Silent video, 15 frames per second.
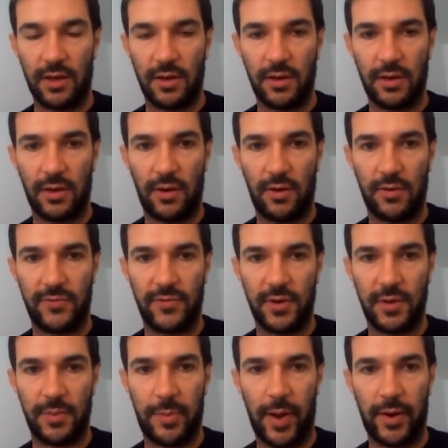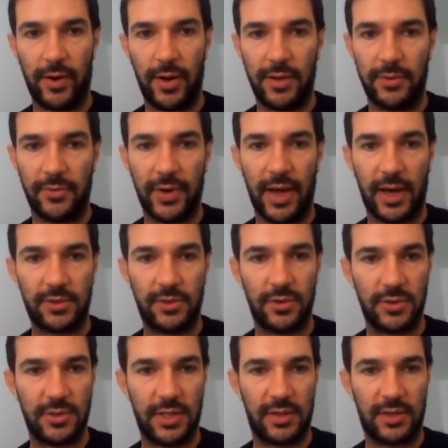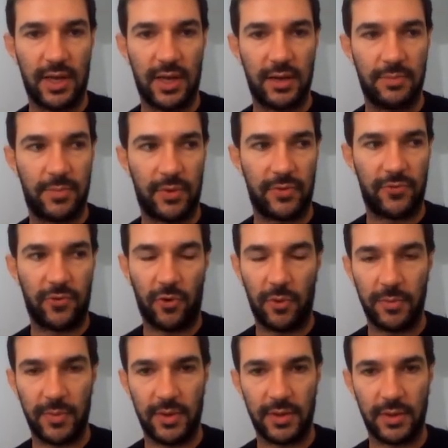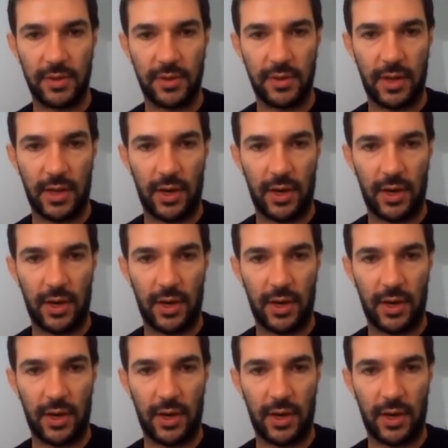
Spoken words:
of parallel reactors that can perform